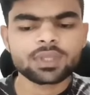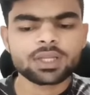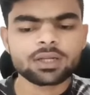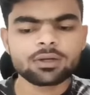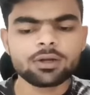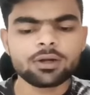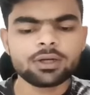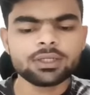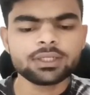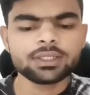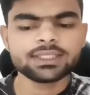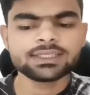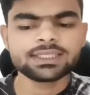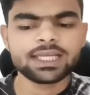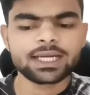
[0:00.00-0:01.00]
dot is
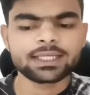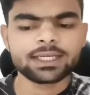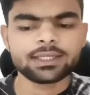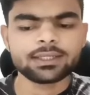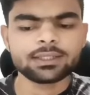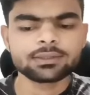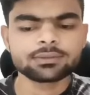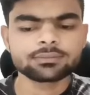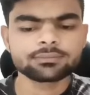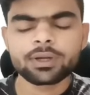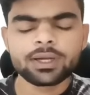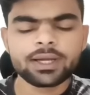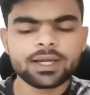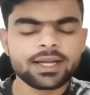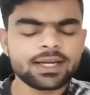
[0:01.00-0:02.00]
selected,
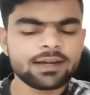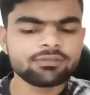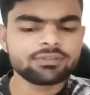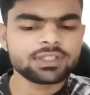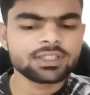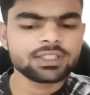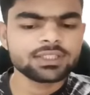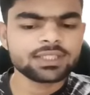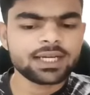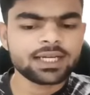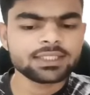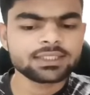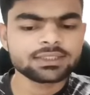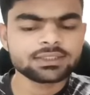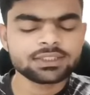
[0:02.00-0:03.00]
and after this I
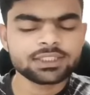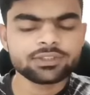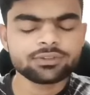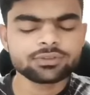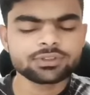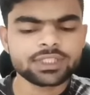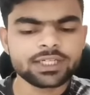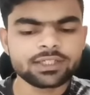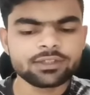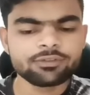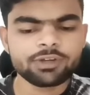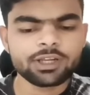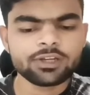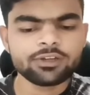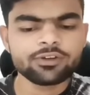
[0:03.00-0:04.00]
just need to set
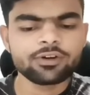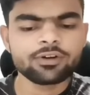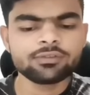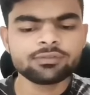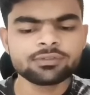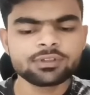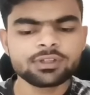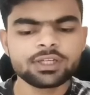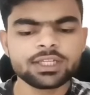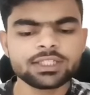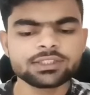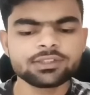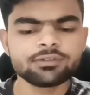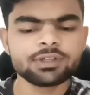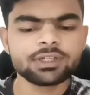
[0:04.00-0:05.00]
value of
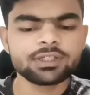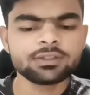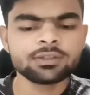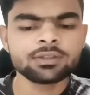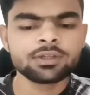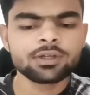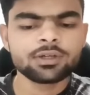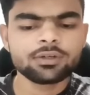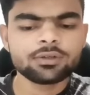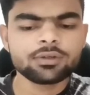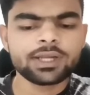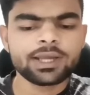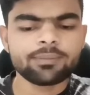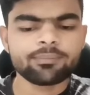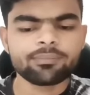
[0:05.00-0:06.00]
list1 to
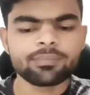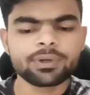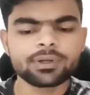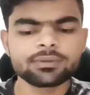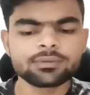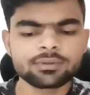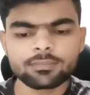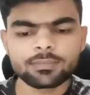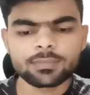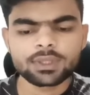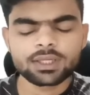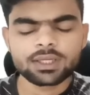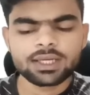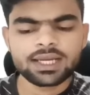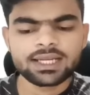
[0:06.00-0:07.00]
10,
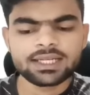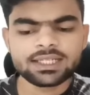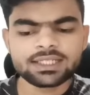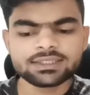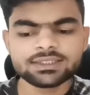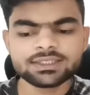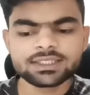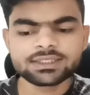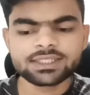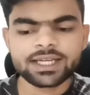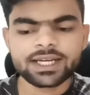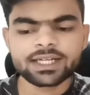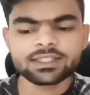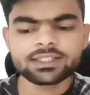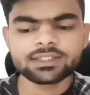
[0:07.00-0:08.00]
and let's just
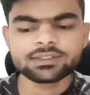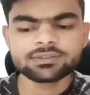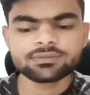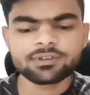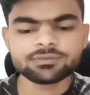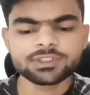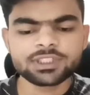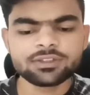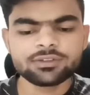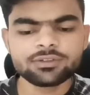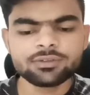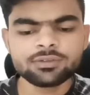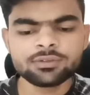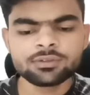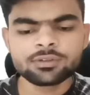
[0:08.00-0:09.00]
add this function to
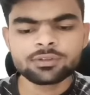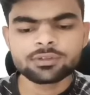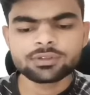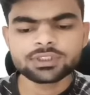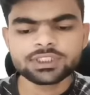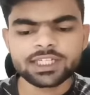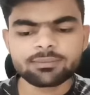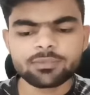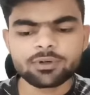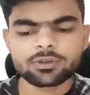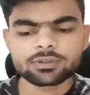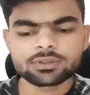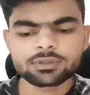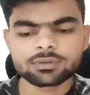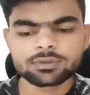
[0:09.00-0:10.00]

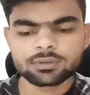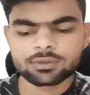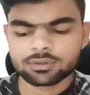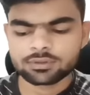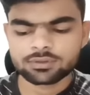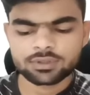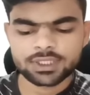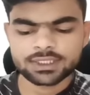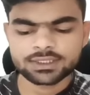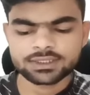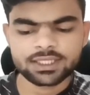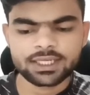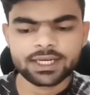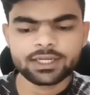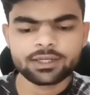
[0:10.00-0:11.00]
checkbox. Let's
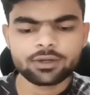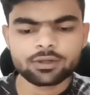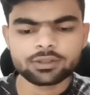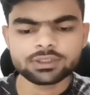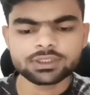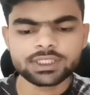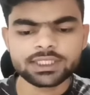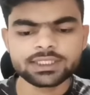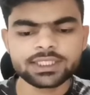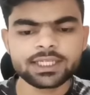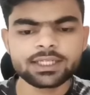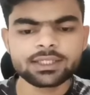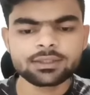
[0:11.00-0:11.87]
write on change here,